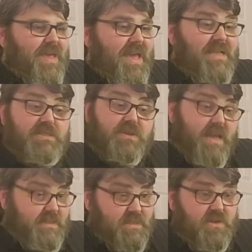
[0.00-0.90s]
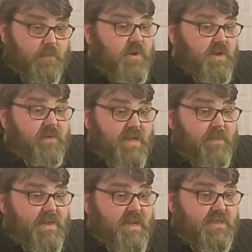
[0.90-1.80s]
It's a good one. I
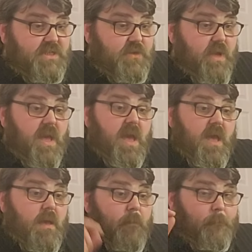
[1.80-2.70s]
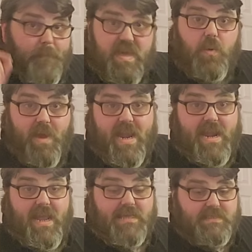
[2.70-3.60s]
recommend it. I do. Be
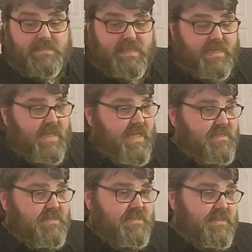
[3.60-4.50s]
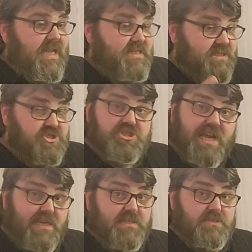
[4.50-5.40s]
aware, as I said, it's a
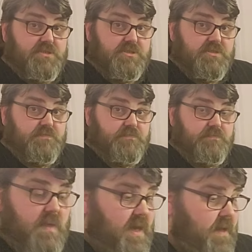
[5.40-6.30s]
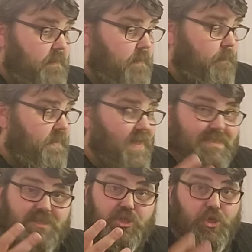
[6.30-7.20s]
challenge, but
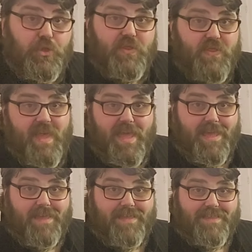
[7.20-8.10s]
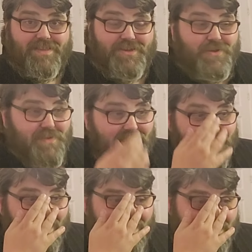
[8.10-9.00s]
that's a good thing. You know,
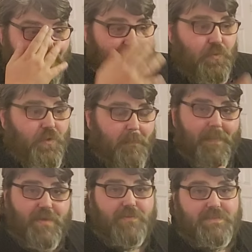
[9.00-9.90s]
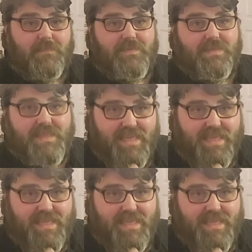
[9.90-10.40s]
it's if you want to build something that